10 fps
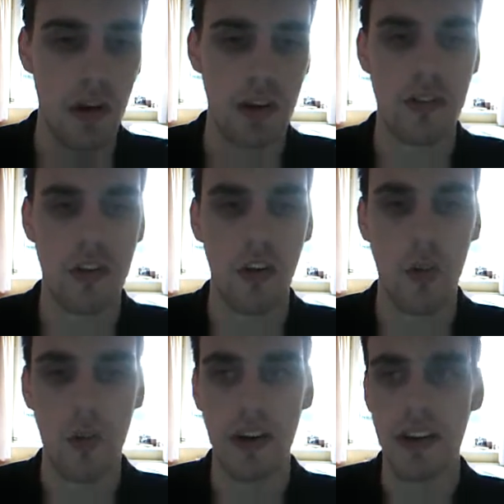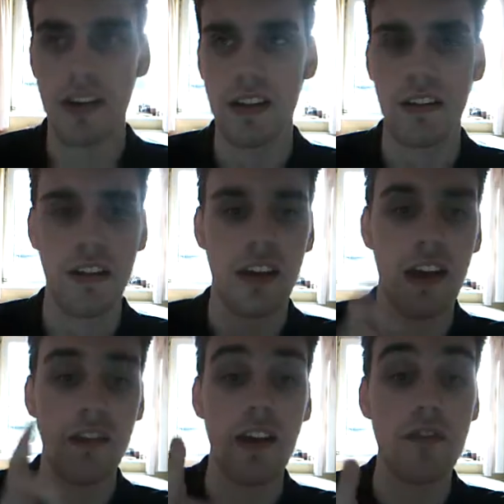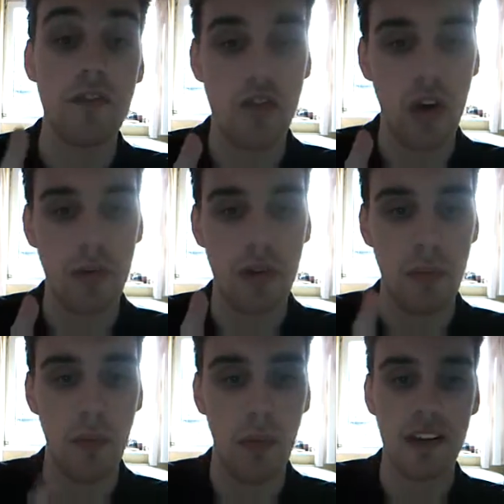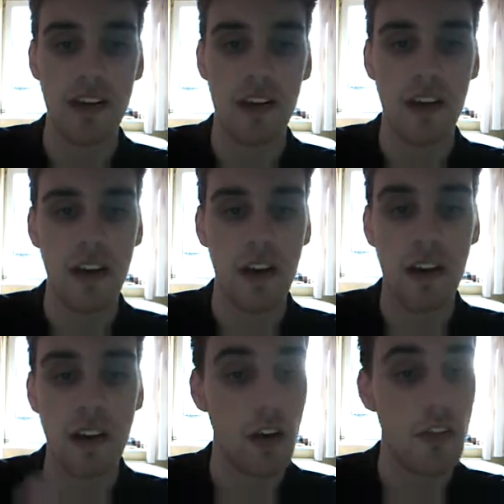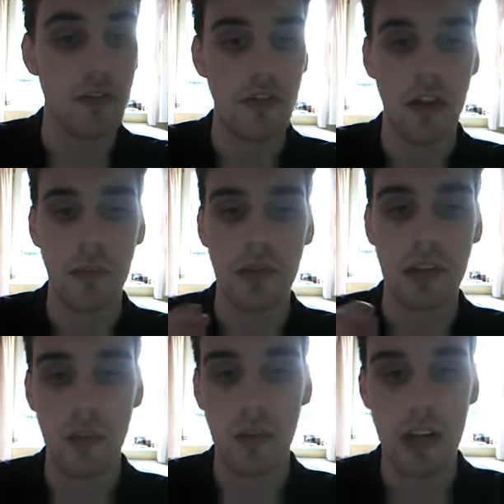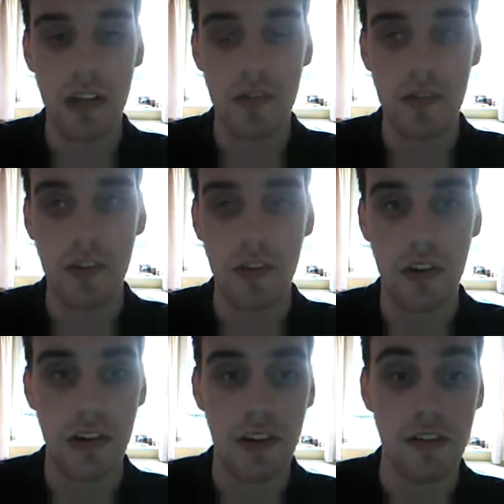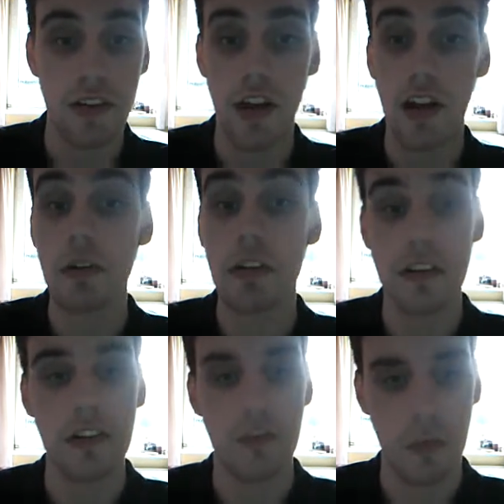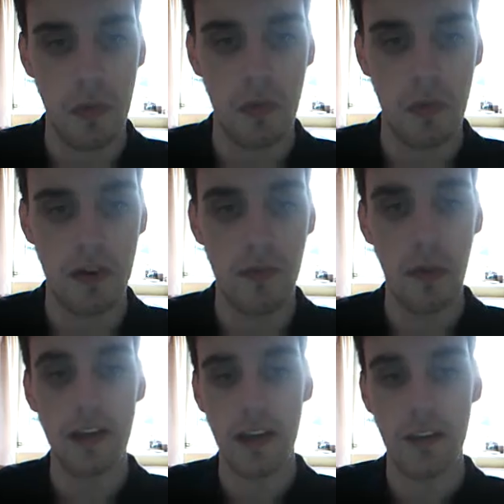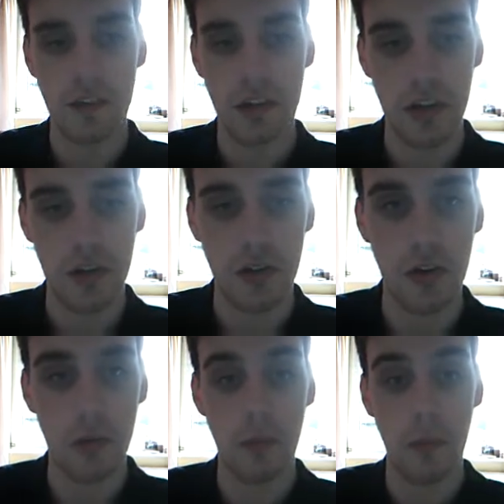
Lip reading: Incorporated. If you haven't subscribed to him already, go and sub. He's a really good shooter. I would consider him a friend of mine here on the YouTube.